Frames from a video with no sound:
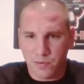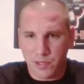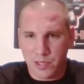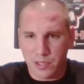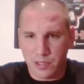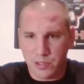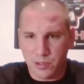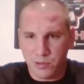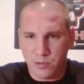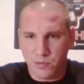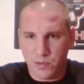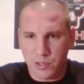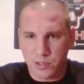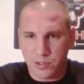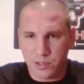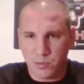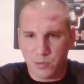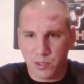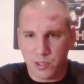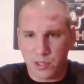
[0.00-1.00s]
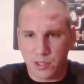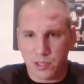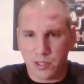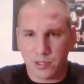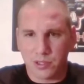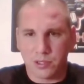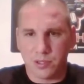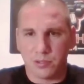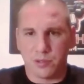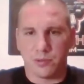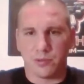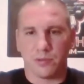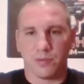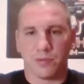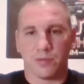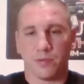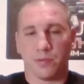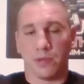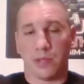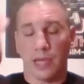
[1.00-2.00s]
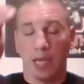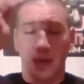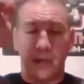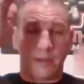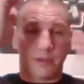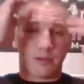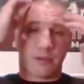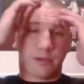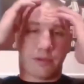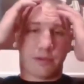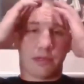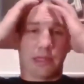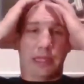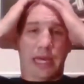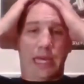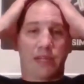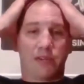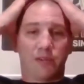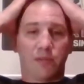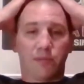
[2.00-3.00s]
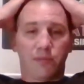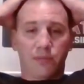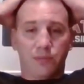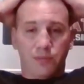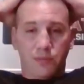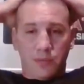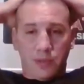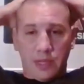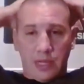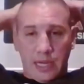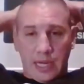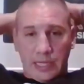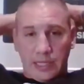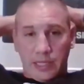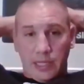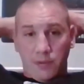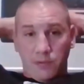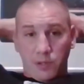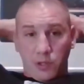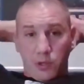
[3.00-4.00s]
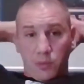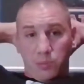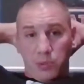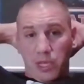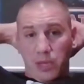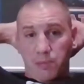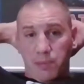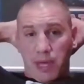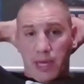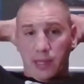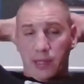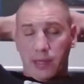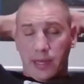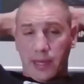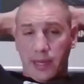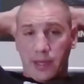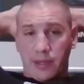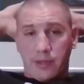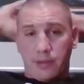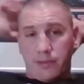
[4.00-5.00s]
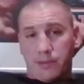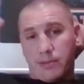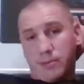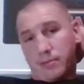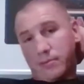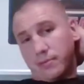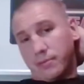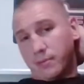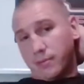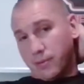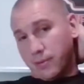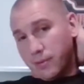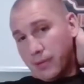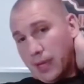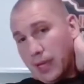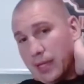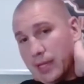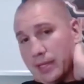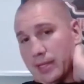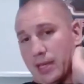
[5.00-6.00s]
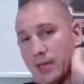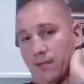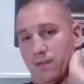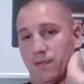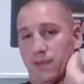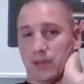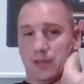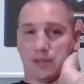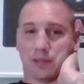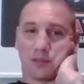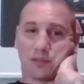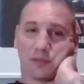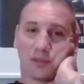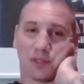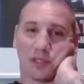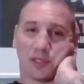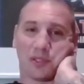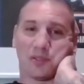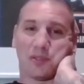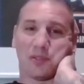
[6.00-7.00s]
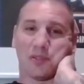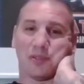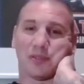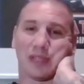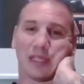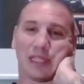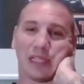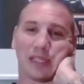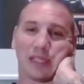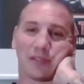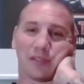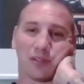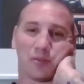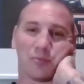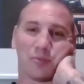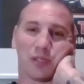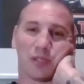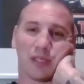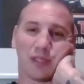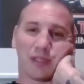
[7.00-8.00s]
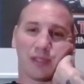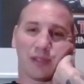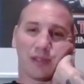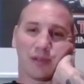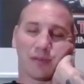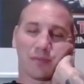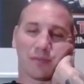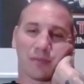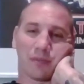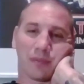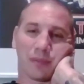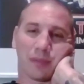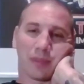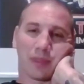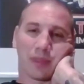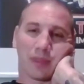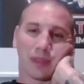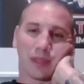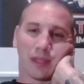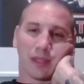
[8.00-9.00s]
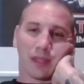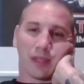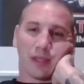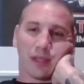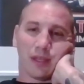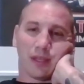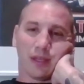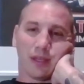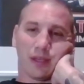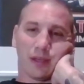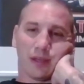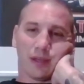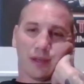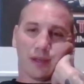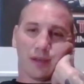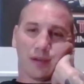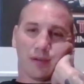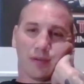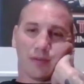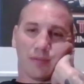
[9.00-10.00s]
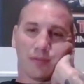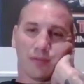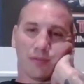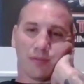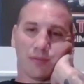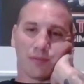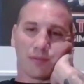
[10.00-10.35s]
event you eventually want to get to? Yeah, a lot of them. I'd love to go play at Ballahack. I think that field looks really cool. I'd like to go play there. I'd